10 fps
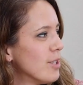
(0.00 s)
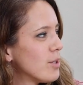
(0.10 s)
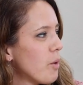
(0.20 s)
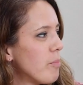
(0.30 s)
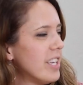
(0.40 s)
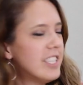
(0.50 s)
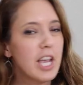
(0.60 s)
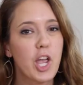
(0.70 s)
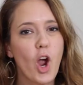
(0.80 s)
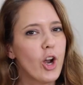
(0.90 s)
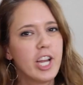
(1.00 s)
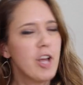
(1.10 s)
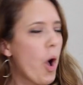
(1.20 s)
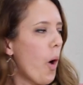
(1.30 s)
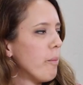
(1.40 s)
So PJ
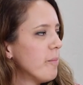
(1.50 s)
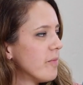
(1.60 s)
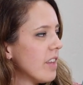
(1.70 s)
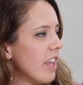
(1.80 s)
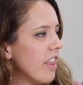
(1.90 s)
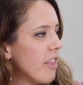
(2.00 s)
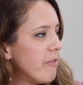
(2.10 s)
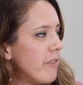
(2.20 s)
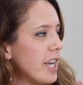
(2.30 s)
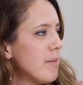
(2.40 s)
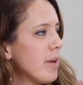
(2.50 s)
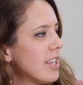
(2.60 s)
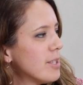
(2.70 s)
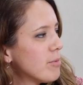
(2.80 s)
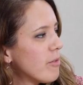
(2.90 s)
hurried home. The funny
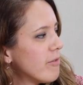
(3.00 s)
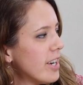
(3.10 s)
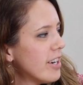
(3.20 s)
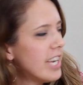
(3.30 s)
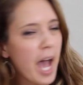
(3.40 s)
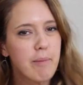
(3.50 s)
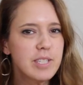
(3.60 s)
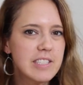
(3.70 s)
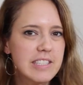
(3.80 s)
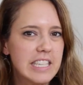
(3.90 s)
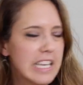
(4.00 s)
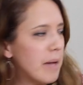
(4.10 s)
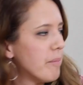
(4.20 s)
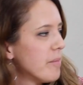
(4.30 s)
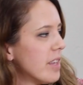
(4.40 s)
bunnies were very happy to see
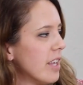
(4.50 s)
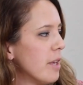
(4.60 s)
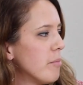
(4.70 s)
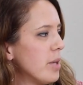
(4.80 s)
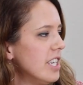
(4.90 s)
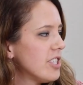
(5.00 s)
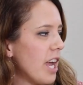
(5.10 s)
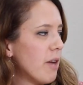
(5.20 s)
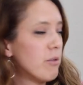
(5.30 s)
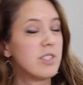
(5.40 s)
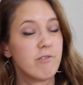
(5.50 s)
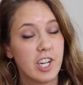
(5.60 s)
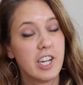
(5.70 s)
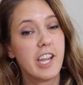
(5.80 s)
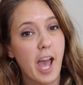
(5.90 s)
him. PJ was
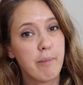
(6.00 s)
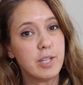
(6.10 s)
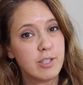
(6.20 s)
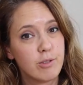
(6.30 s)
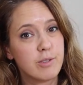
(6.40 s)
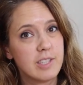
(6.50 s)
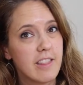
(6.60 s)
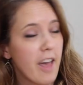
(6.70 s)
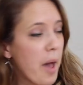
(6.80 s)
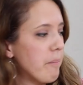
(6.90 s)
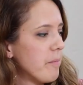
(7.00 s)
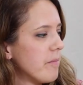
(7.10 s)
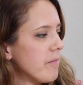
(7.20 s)
very happy to see them.